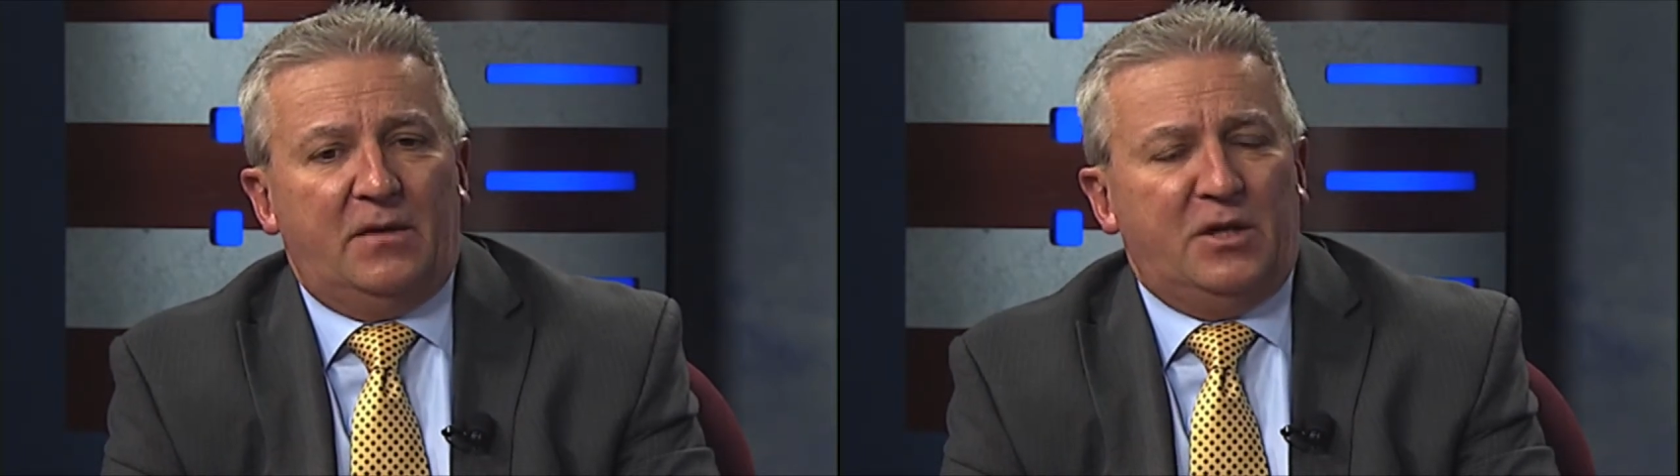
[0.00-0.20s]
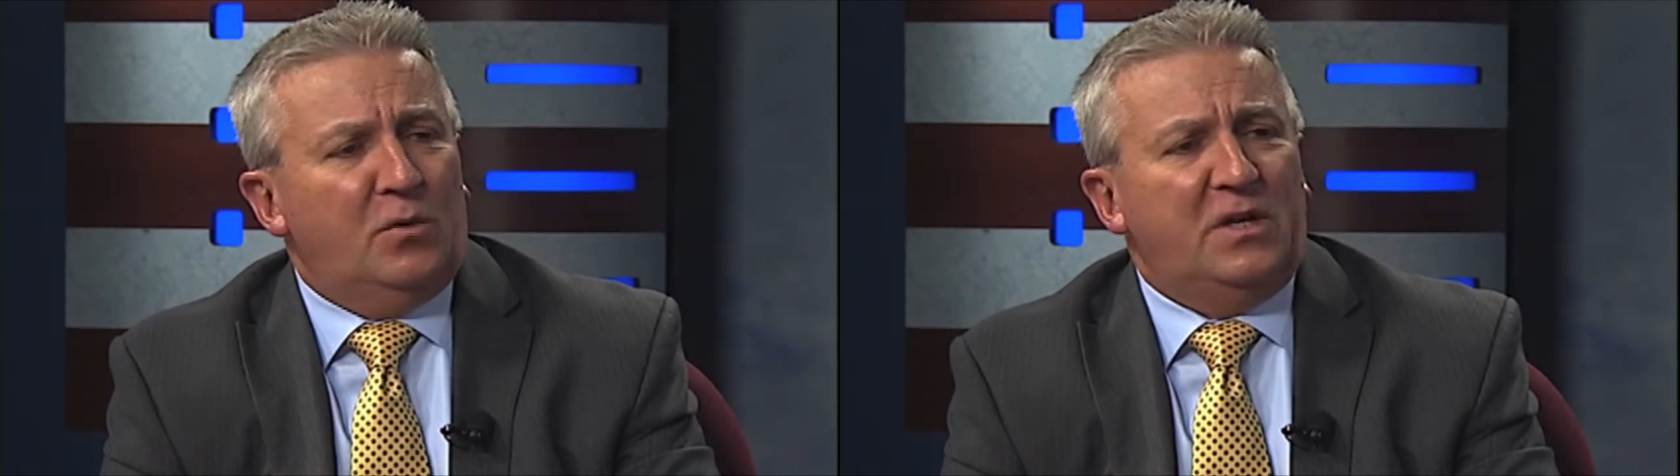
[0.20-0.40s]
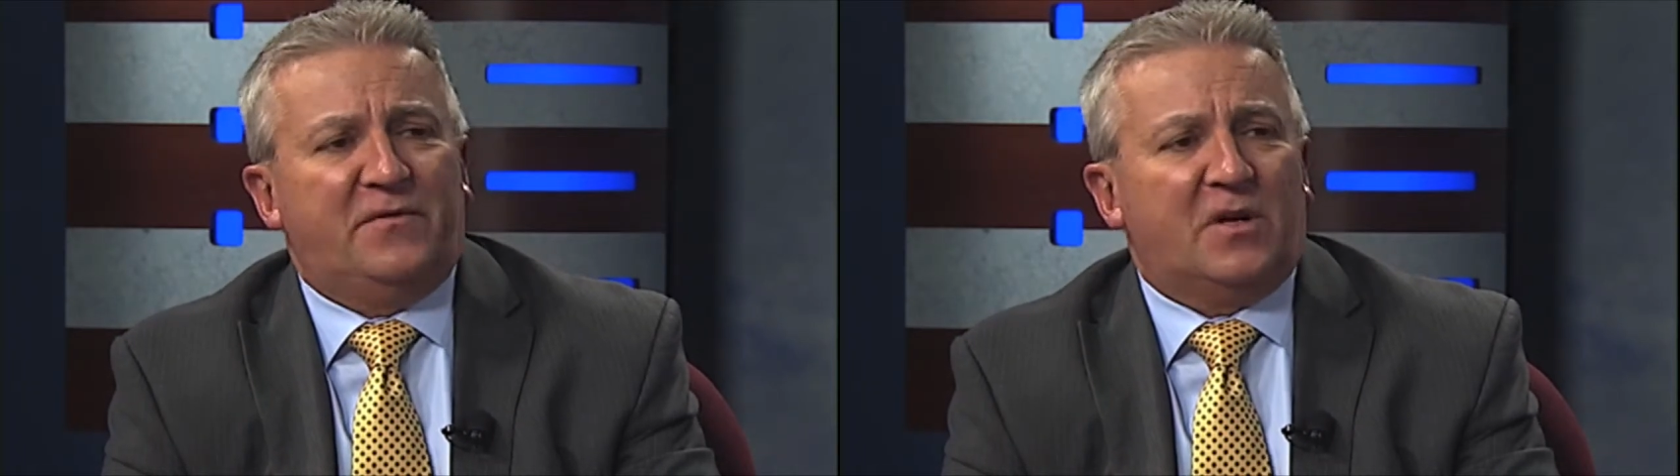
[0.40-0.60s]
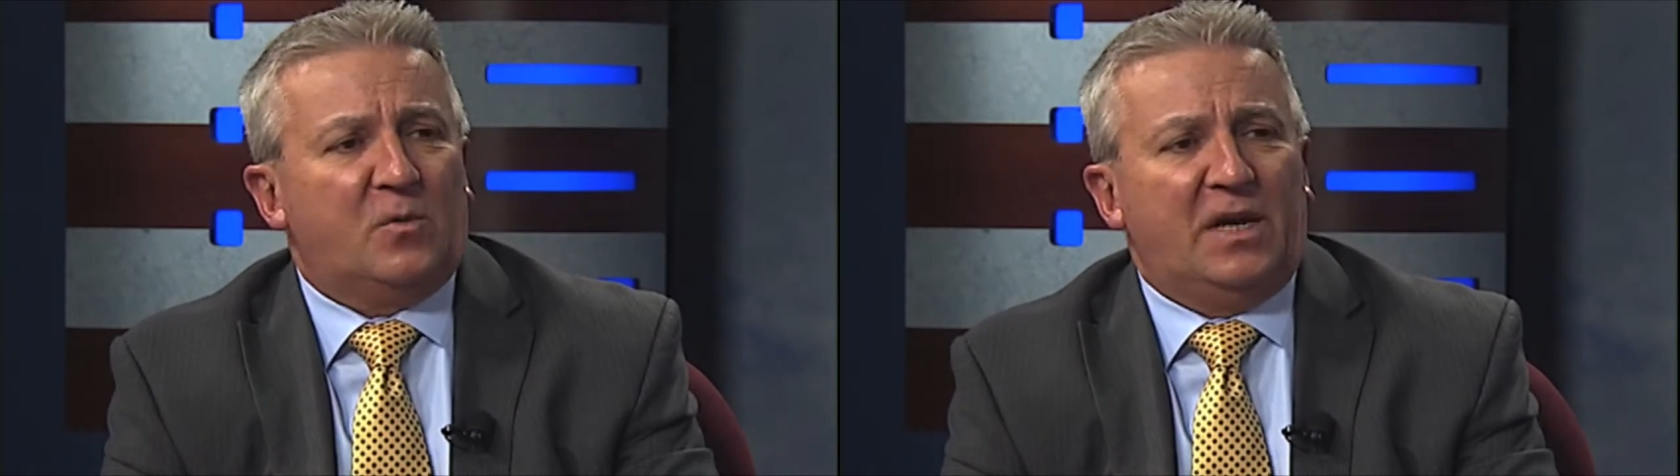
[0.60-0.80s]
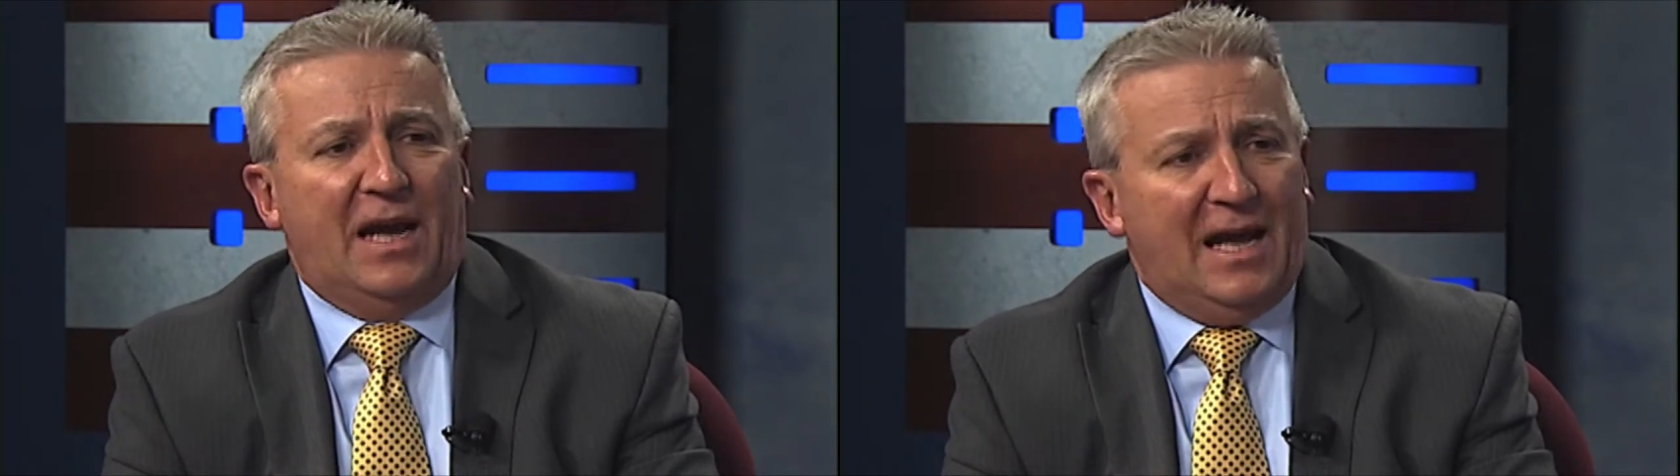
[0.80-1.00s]
The only fear
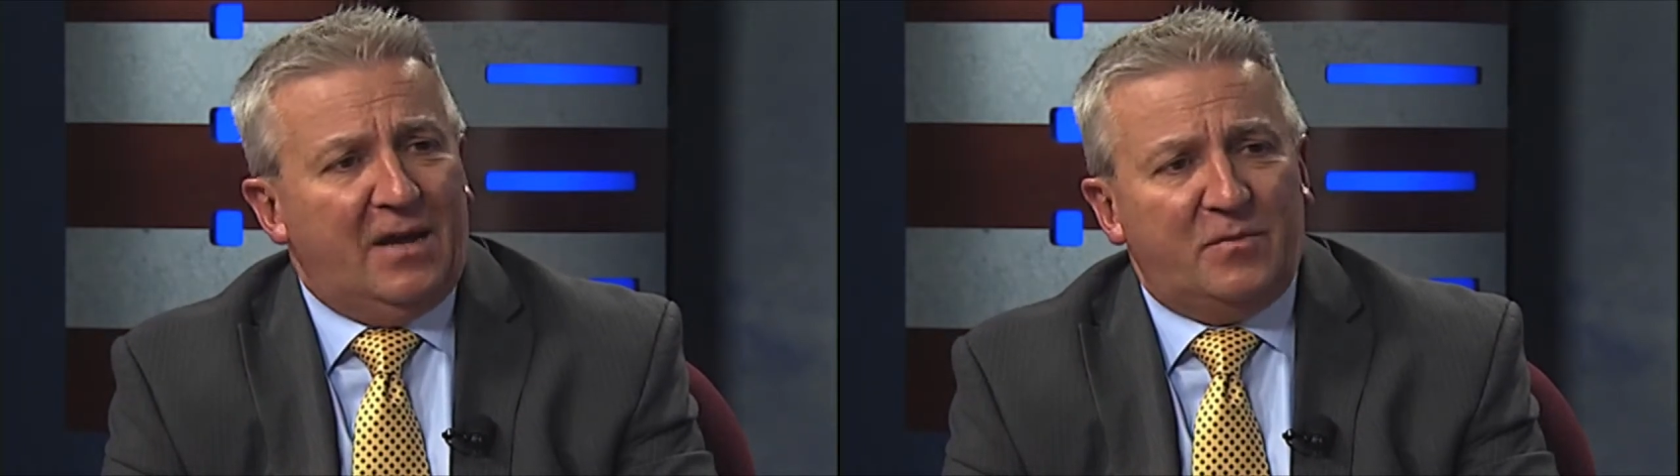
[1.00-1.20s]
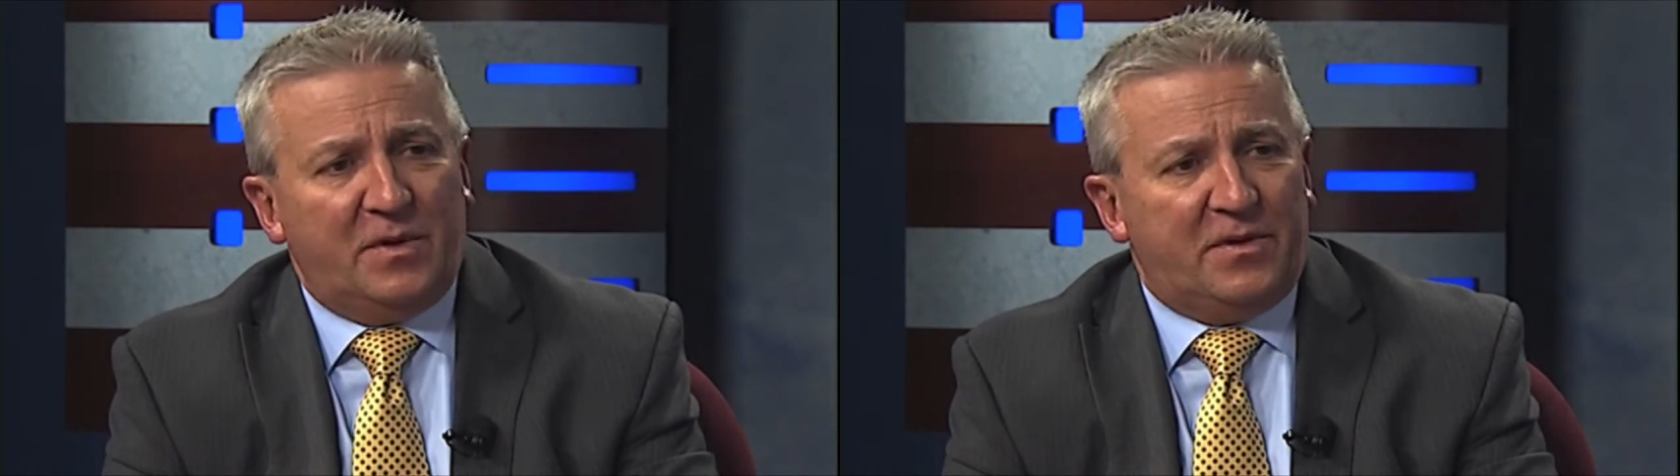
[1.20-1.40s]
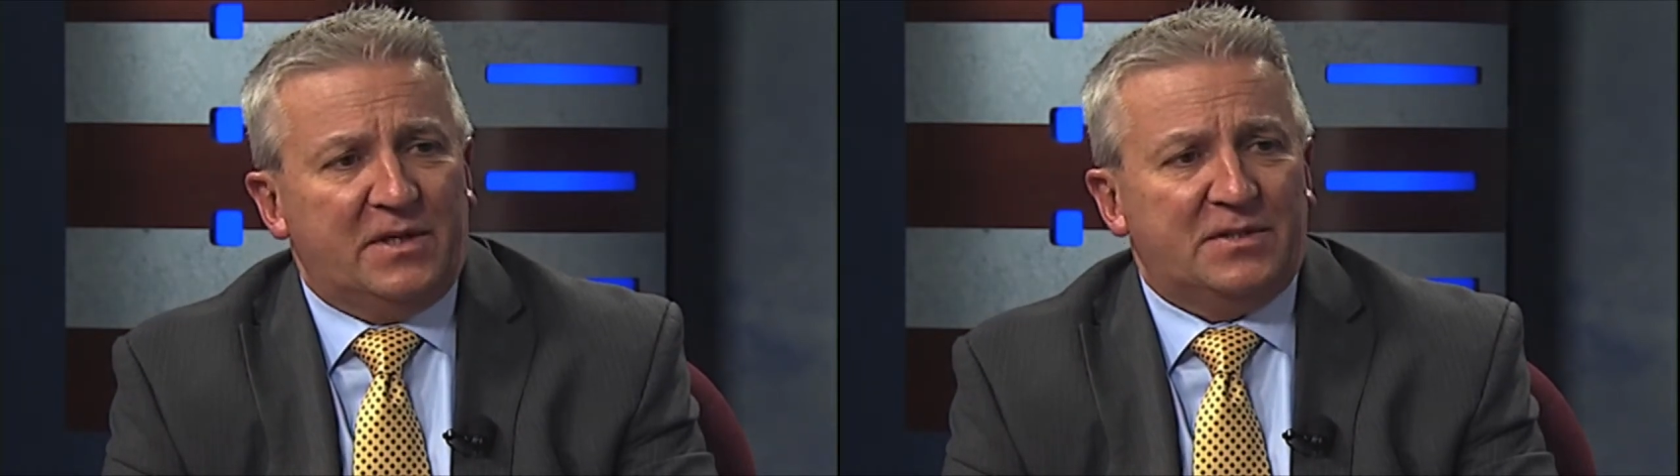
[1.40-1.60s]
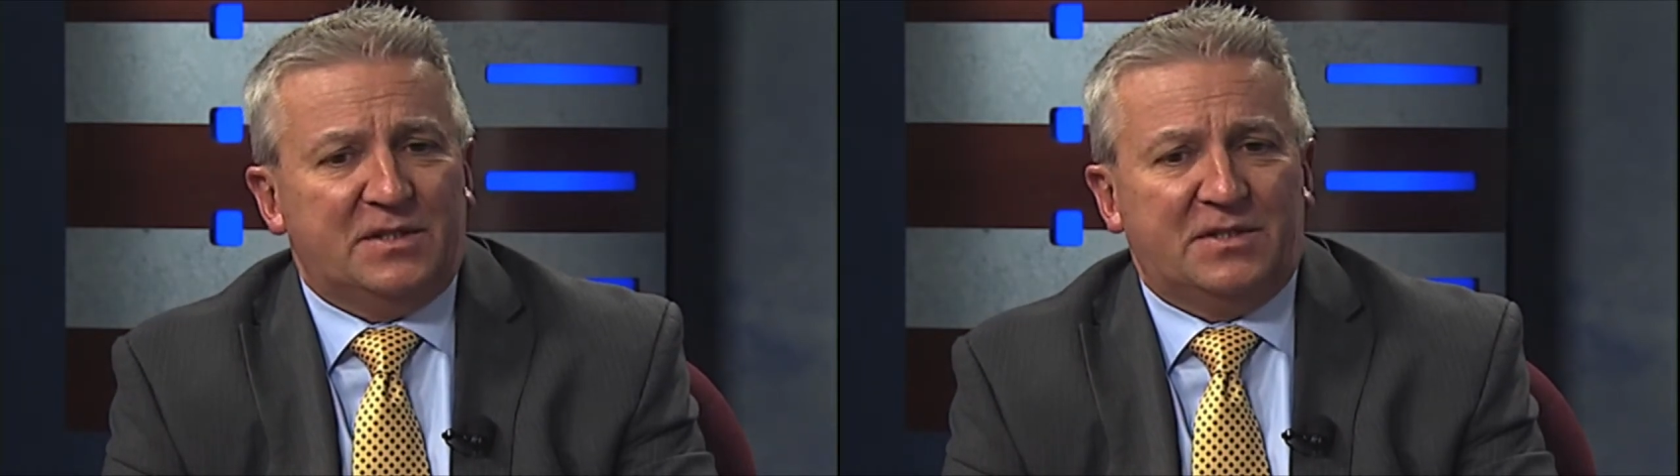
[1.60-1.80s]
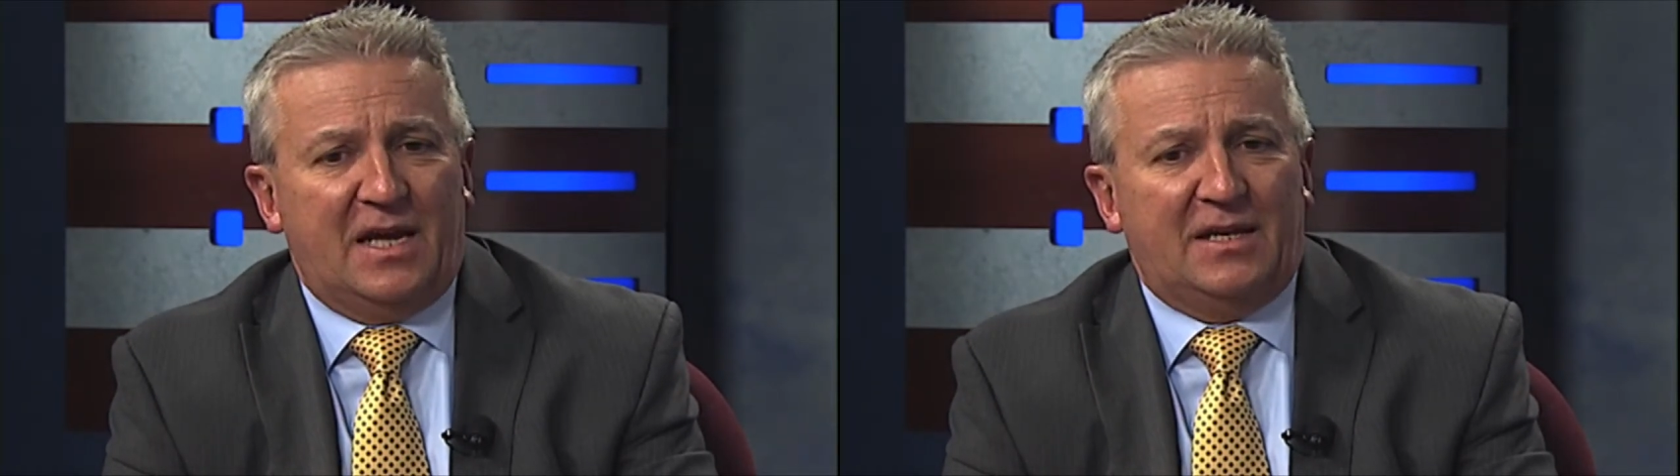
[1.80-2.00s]
we have with this
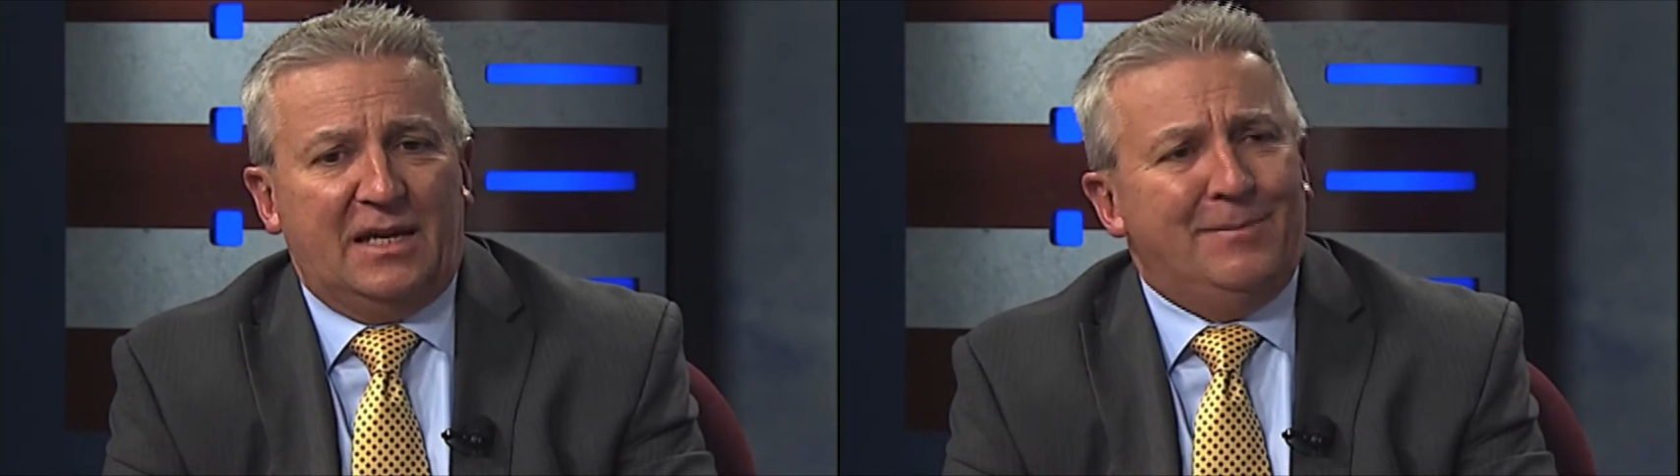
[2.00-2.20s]
is that